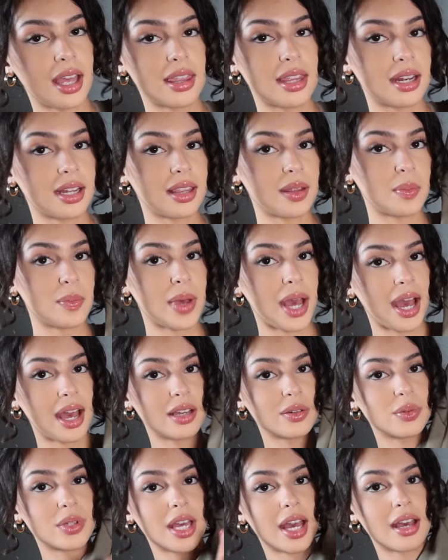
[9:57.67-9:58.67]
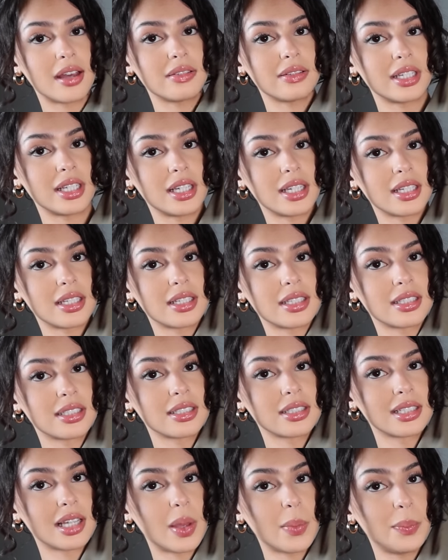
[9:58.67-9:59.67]
And then in the bag we had it
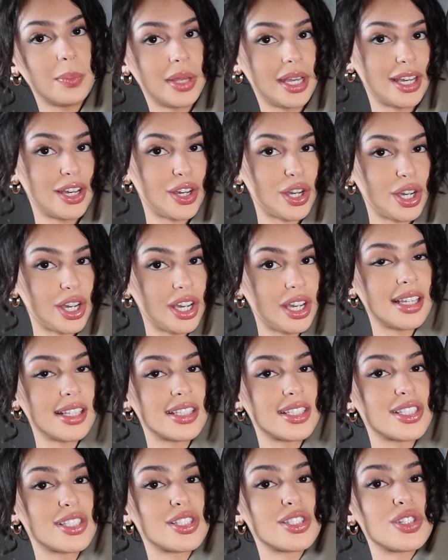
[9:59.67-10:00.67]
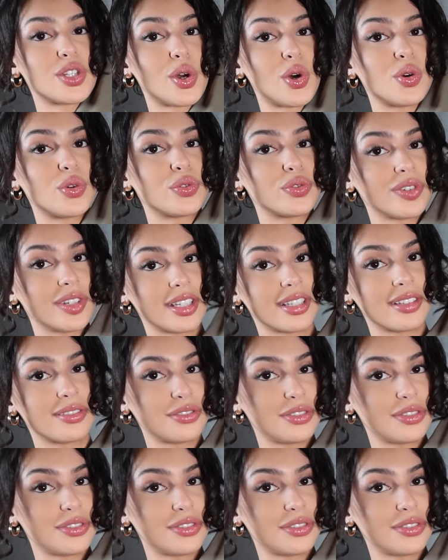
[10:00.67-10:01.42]
bigger. It's so freaking